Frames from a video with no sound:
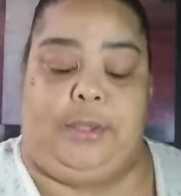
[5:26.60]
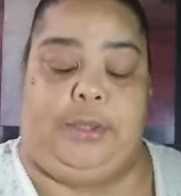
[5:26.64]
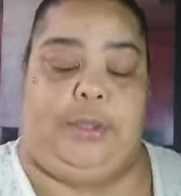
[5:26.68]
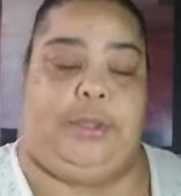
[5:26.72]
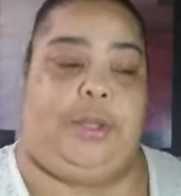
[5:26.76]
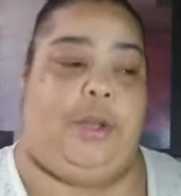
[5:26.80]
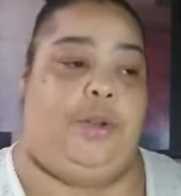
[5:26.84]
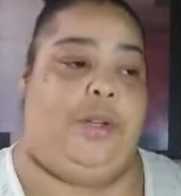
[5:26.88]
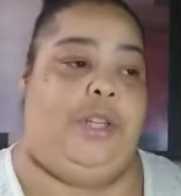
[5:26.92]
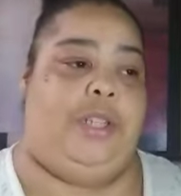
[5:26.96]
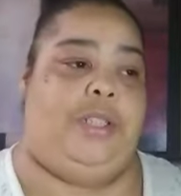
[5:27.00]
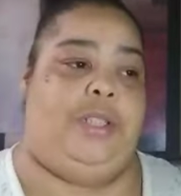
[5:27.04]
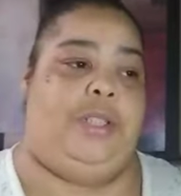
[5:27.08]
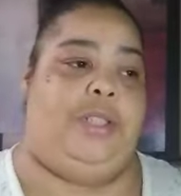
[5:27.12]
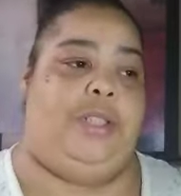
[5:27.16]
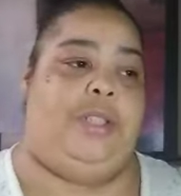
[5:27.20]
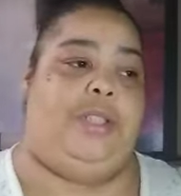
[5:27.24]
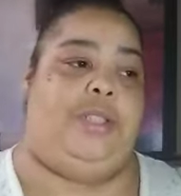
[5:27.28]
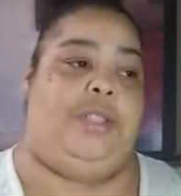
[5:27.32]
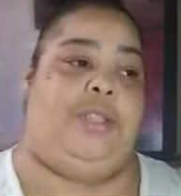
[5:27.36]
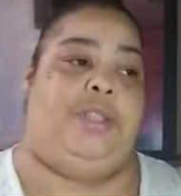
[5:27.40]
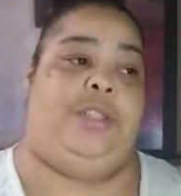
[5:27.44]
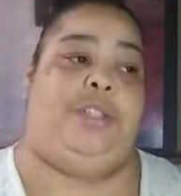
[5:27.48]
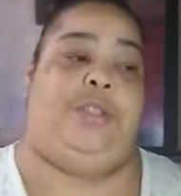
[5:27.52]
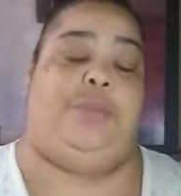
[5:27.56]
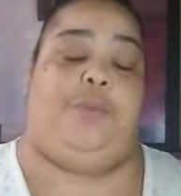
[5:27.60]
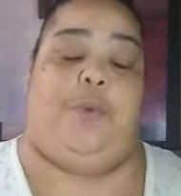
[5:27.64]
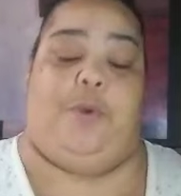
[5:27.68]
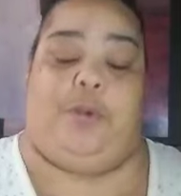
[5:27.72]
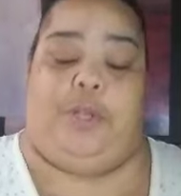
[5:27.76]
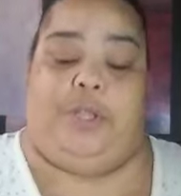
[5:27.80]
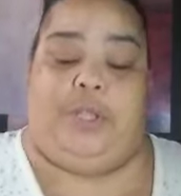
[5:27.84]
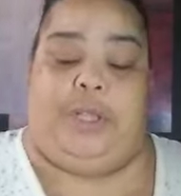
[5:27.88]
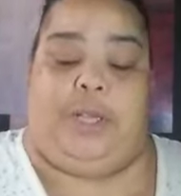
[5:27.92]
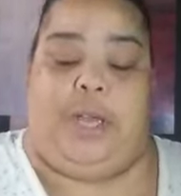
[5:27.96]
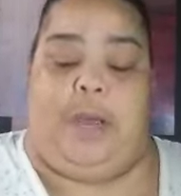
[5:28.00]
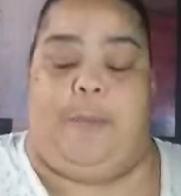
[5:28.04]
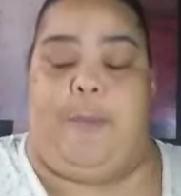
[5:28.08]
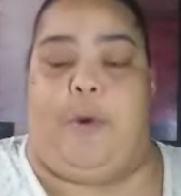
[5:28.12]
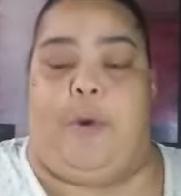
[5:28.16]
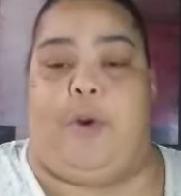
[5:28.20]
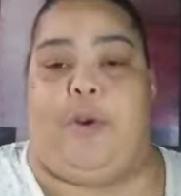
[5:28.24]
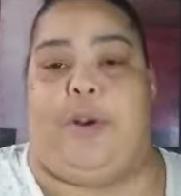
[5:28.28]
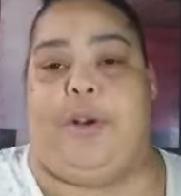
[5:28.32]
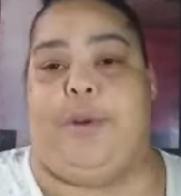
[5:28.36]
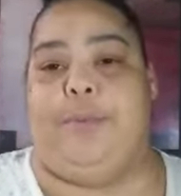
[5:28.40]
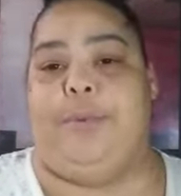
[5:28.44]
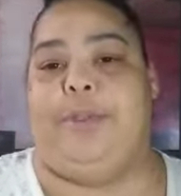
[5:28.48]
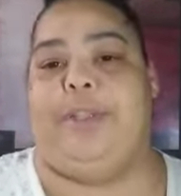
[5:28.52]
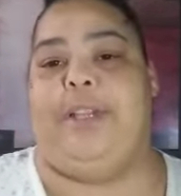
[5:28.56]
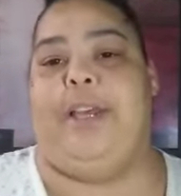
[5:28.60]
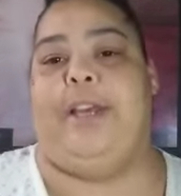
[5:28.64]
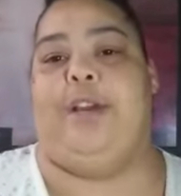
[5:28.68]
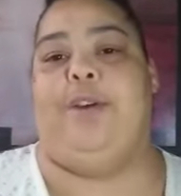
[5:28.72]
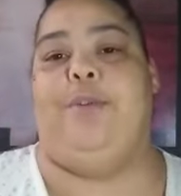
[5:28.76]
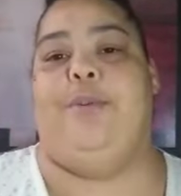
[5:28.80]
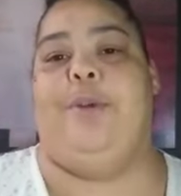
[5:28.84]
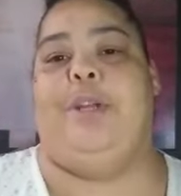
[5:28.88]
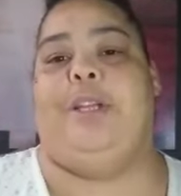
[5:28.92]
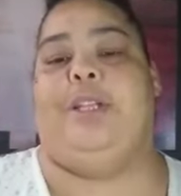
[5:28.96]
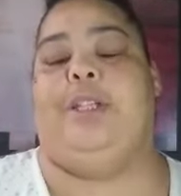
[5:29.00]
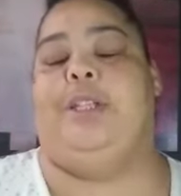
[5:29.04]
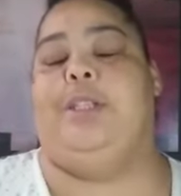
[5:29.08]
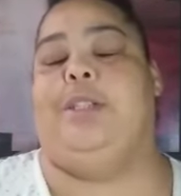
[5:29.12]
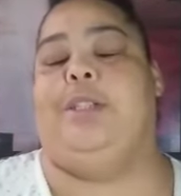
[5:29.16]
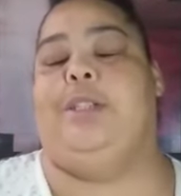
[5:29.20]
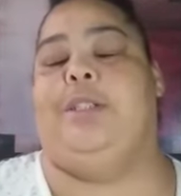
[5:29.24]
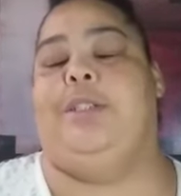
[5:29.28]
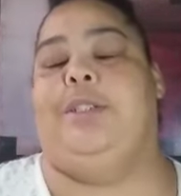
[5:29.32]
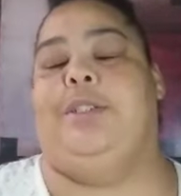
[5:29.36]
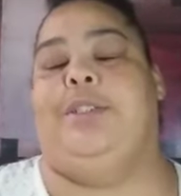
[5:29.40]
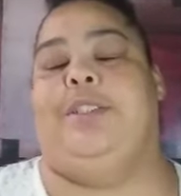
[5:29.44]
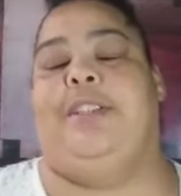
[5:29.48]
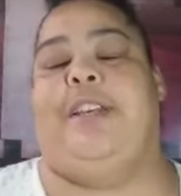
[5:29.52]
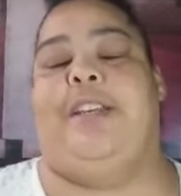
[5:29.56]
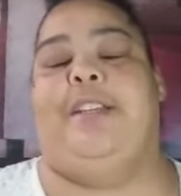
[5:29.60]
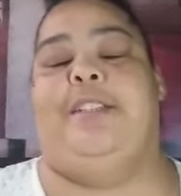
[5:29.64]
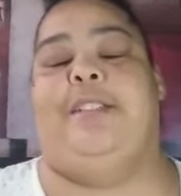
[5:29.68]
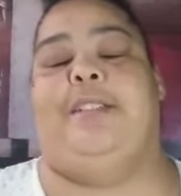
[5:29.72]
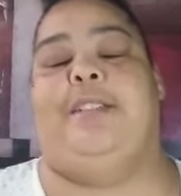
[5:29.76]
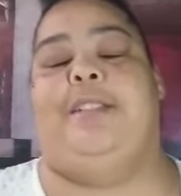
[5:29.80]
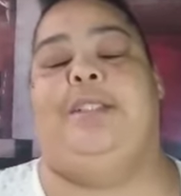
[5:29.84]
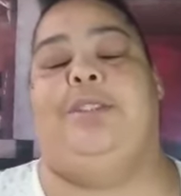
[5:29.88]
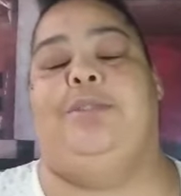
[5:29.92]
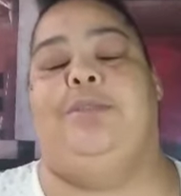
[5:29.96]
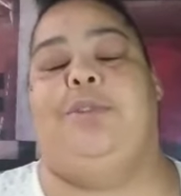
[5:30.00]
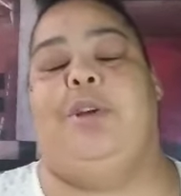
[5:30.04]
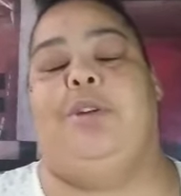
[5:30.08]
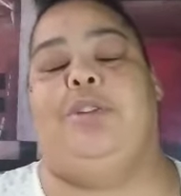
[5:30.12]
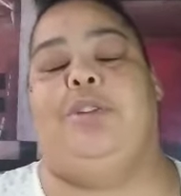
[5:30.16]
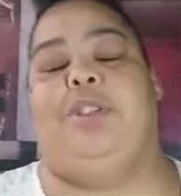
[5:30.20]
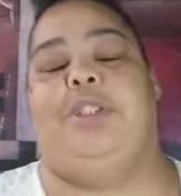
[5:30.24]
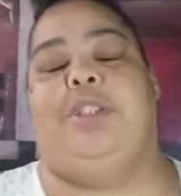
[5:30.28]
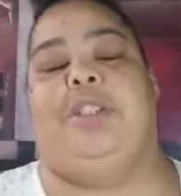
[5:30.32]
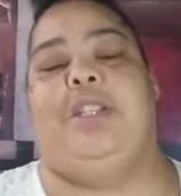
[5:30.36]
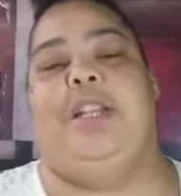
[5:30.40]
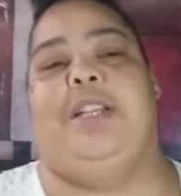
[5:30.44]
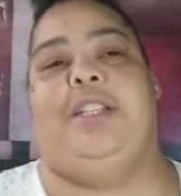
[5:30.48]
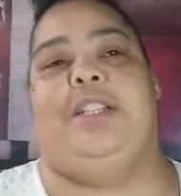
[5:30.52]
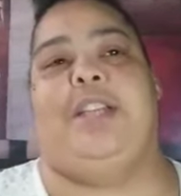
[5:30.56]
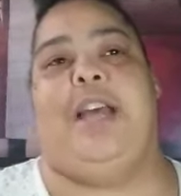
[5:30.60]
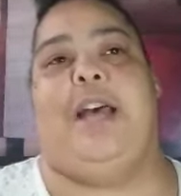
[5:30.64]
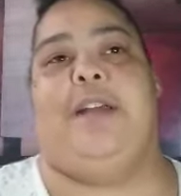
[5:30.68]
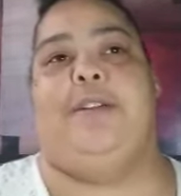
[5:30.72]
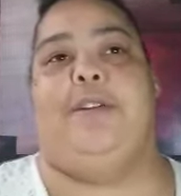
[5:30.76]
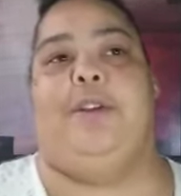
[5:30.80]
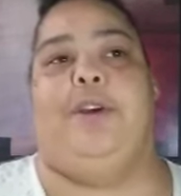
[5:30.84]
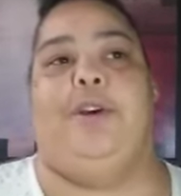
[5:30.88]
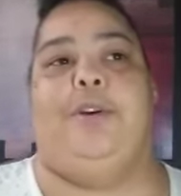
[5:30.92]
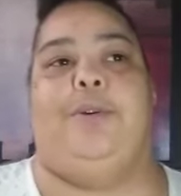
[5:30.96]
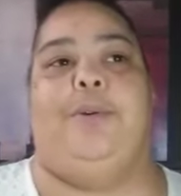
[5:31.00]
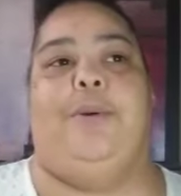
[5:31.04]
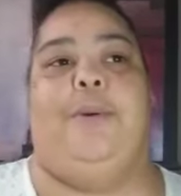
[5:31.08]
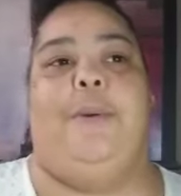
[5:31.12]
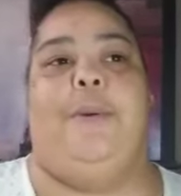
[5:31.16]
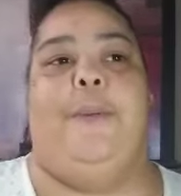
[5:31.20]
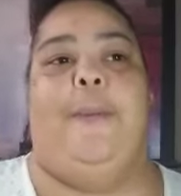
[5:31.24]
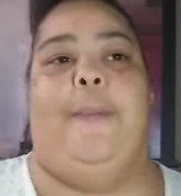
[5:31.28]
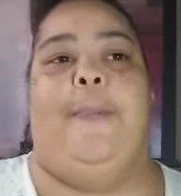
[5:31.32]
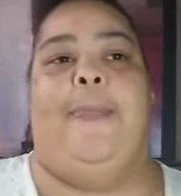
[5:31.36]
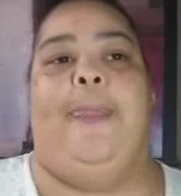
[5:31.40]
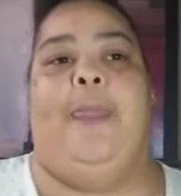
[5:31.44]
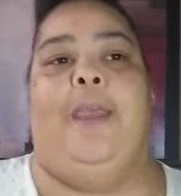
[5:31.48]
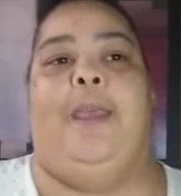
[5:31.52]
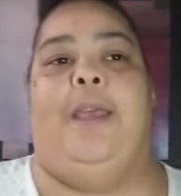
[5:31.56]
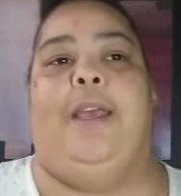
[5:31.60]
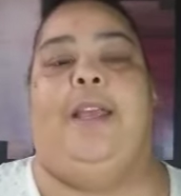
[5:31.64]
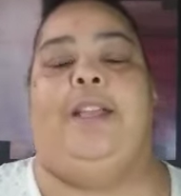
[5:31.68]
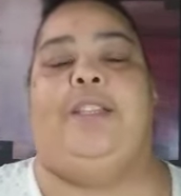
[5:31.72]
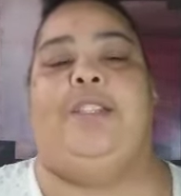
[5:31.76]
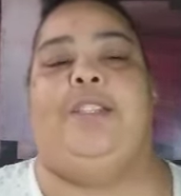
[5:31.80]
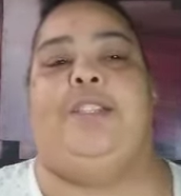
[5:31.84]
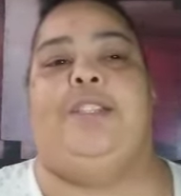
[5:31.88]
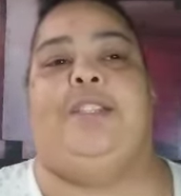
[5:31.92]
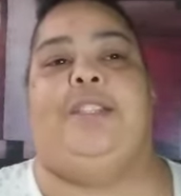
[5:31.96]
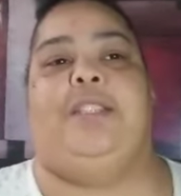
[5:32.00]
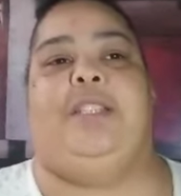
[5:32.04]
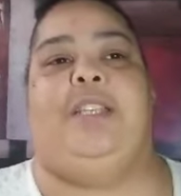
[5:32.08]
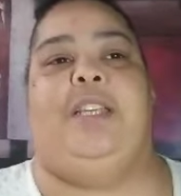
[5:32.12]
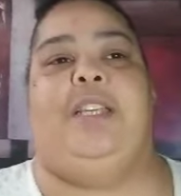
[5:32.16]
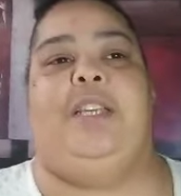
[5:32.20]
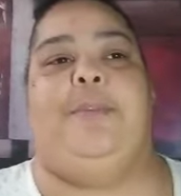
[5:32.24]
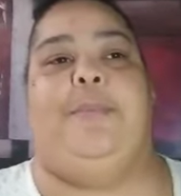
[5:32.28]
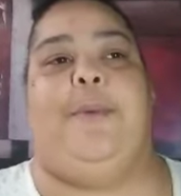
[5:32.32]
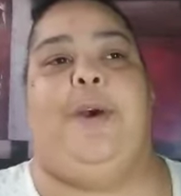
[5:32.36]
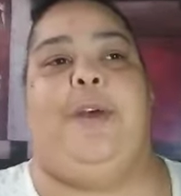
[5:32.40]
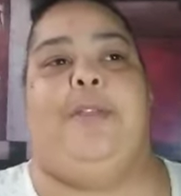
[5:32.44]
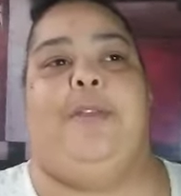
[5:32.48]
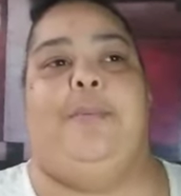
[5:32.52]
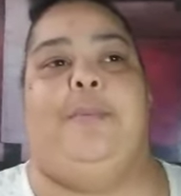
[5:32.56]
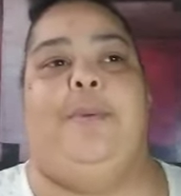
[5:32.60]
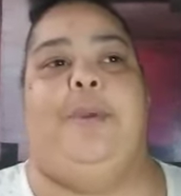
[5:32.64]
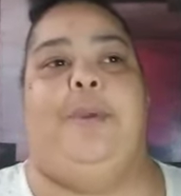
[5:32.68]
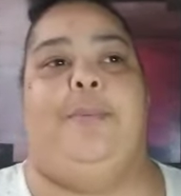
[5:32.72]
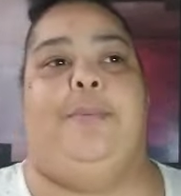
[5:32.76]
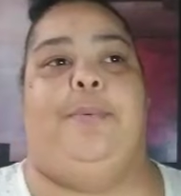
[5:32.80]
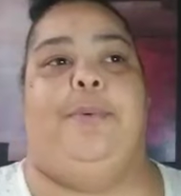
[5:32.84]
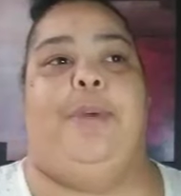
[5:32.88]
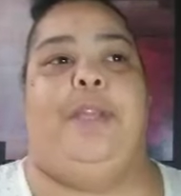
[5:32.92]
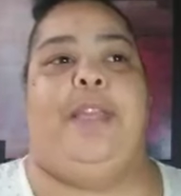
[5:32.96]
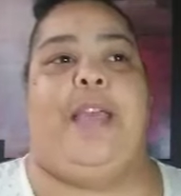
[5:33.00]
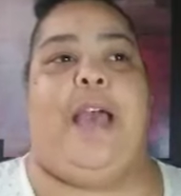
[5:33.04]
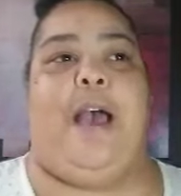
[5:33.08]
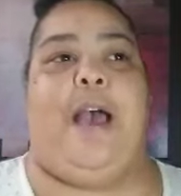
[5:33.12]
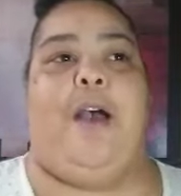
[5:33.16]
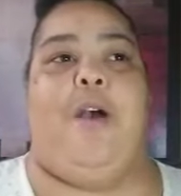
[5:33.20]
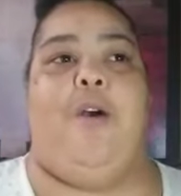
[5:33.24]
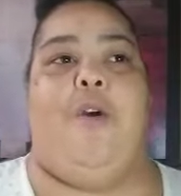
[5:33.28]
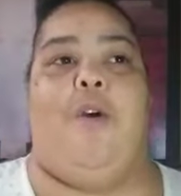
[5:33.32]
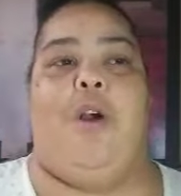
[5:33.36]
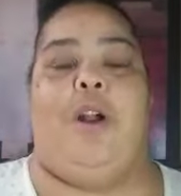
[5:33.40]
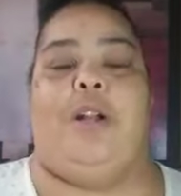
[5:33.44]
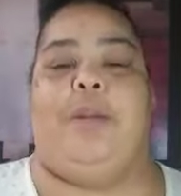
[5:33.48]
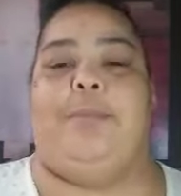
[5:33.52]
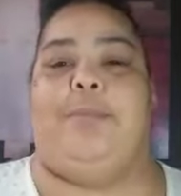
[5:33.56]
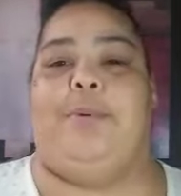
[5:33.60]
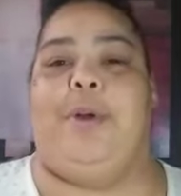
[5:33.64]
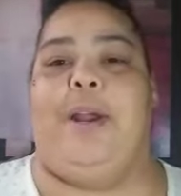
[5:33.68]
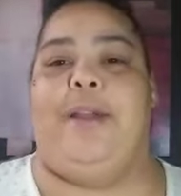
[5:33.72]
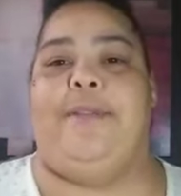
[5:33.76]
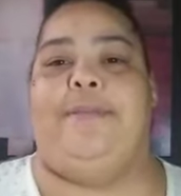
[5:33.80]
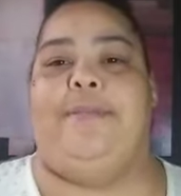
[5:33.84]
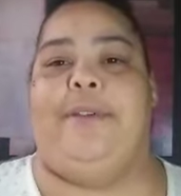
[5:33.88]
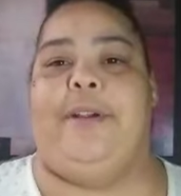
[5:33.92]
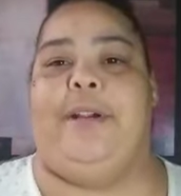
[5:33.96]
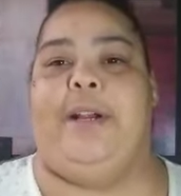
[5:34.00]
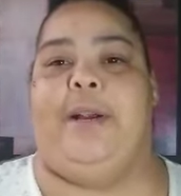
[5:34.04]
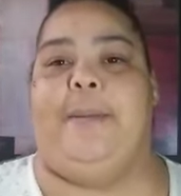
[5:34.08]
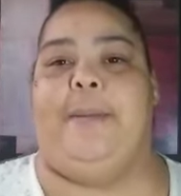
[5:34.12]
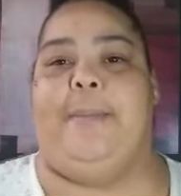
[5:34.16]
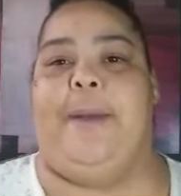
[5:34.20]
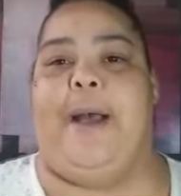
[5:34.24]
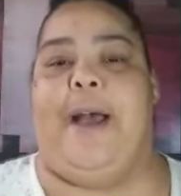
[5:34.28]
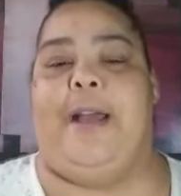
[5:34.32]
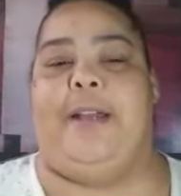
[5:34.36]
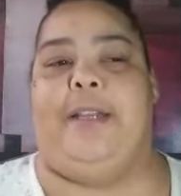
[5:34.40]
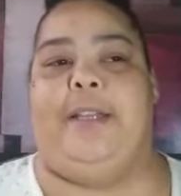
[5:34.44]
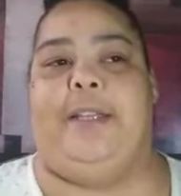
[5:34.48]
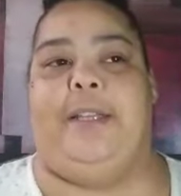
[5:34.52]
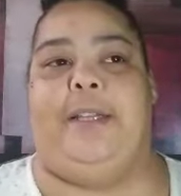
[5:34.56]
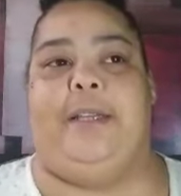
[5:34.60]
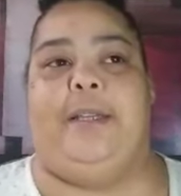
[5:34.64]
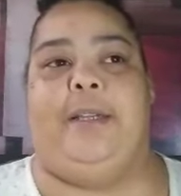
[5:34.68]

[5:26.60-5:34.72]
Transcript: So this is just wanted to come on here with that quick little say, you know, just let y'all know, and just to keep other people in y'all heart and pray for everybody.